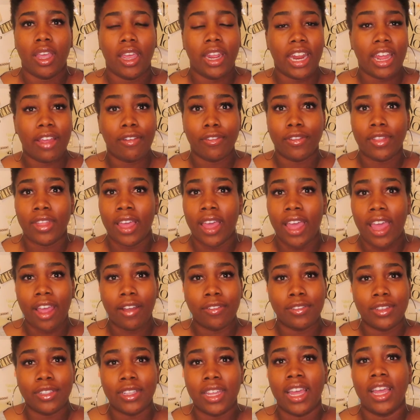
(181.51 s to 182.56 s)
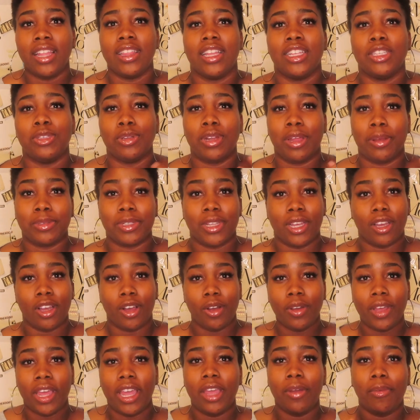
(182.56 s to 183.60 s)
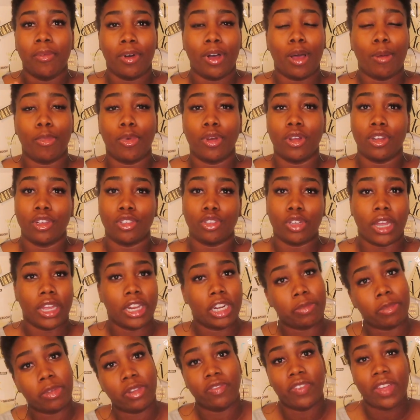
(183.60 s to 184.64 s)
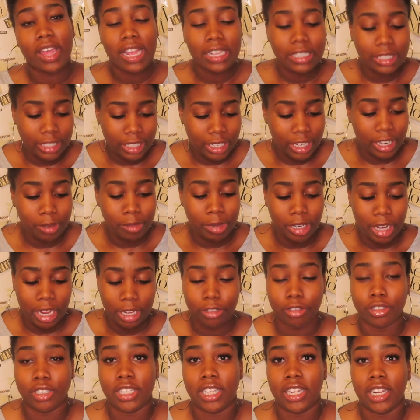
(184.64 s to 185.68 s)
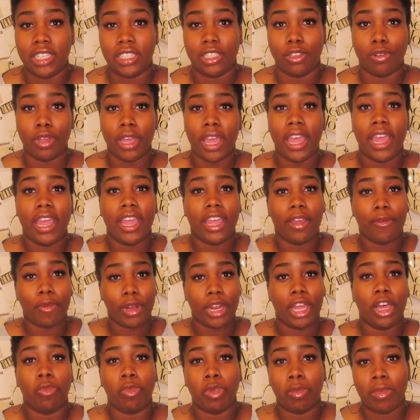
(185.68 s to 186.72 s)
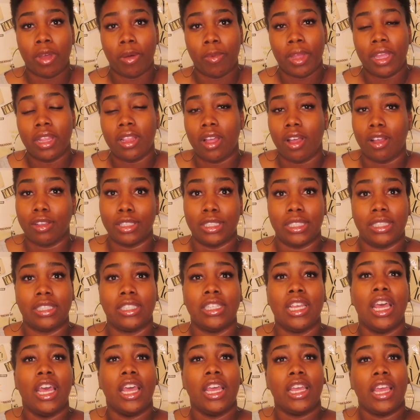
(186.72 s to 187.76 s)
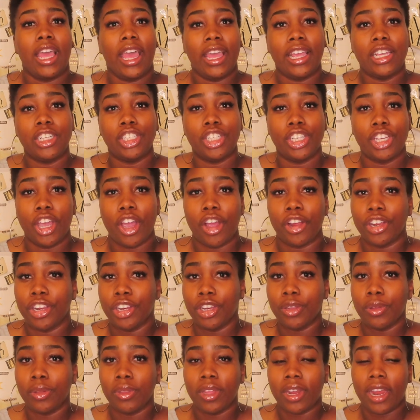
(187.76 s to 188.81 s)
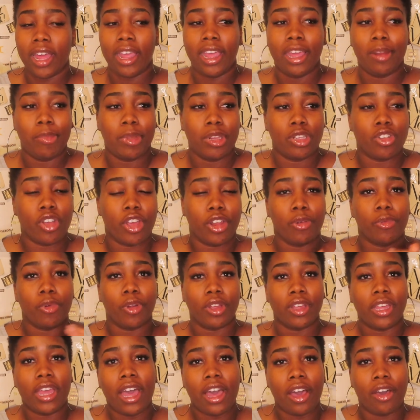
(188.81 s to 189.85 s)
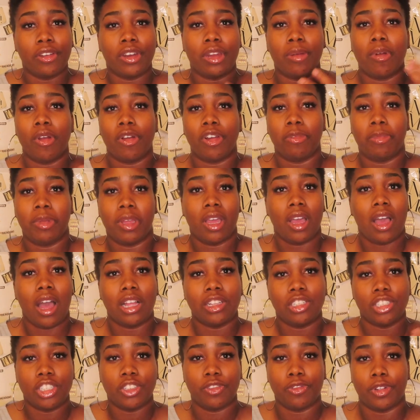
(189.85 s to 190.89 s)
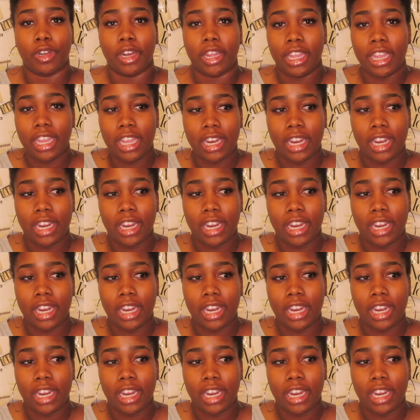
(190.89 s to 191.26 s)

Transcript: And after that, that's when I was like, okay, well, I'm gonna try intermittent fasting. My doctor said it's okay, it would help me my weight loss, since A, she already knew that I had been trying to work out and I'm already being conscious of what I'm